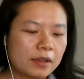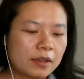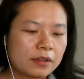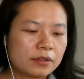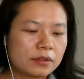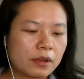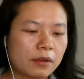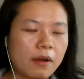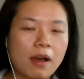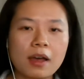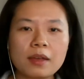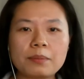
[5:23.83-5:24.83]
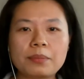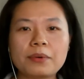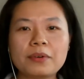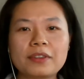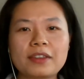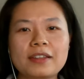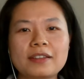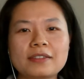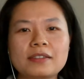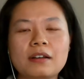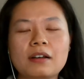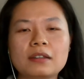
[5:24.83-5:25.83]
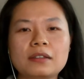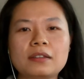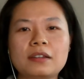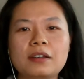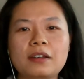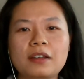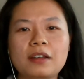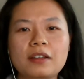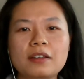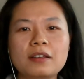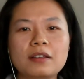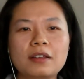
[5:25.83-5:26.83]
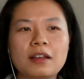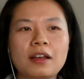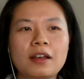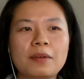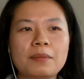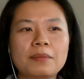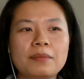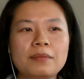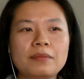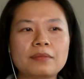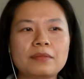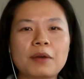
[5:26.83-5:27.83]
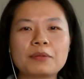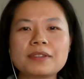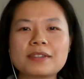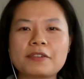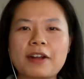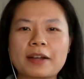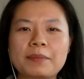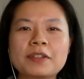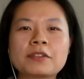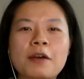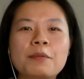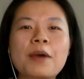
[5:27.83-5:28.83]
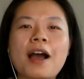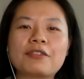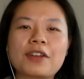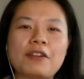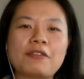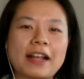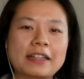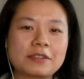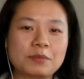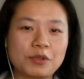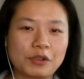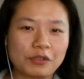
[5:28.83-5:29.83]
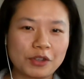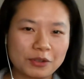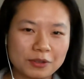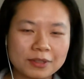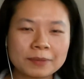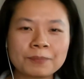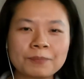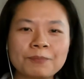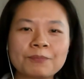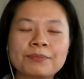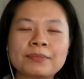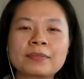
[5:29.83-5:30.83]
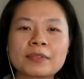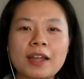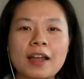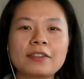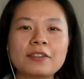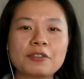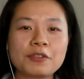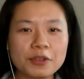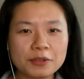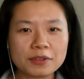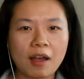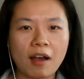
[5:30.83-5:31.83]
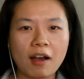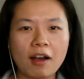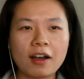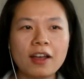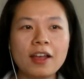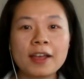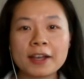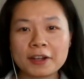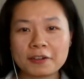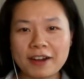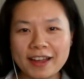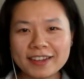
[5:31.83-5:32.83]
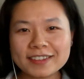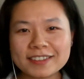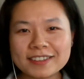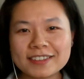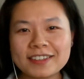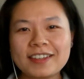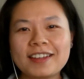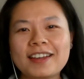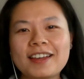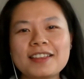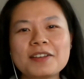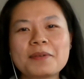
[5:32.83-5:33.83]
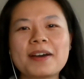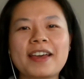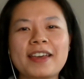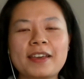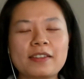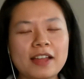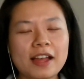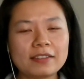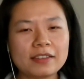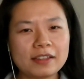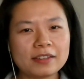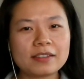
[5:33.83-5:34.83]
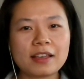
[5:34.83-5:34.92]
So I bought this under, I wouldn't say recommended, so after I read some reviews. And the reviews are correct in a way that this